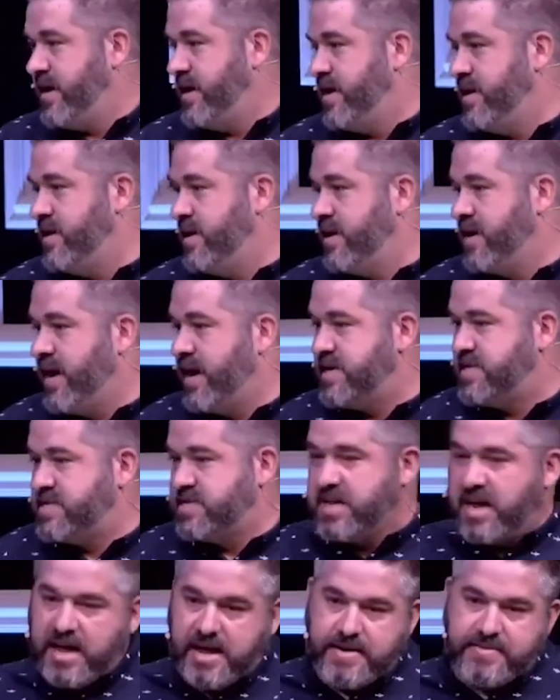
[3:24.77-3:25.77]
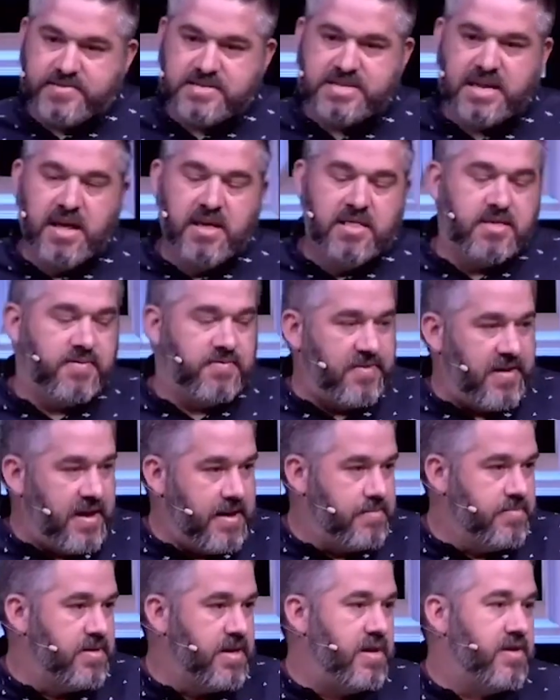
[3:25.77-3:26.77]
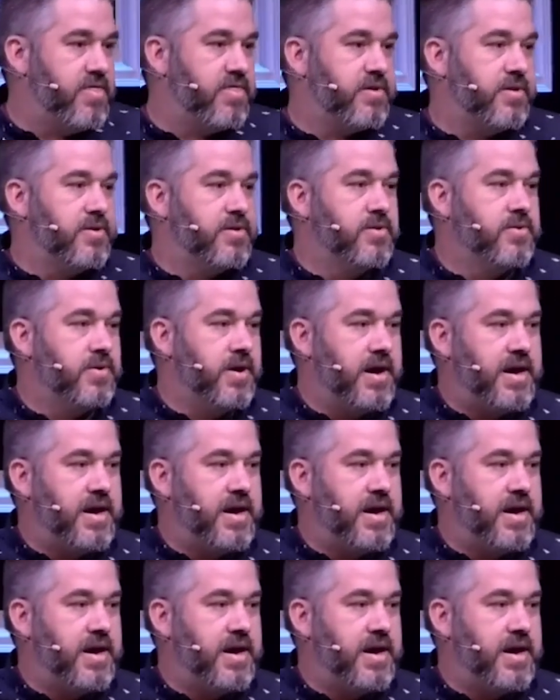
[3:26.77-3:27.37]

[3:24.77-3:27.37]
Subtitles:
and God saves the family through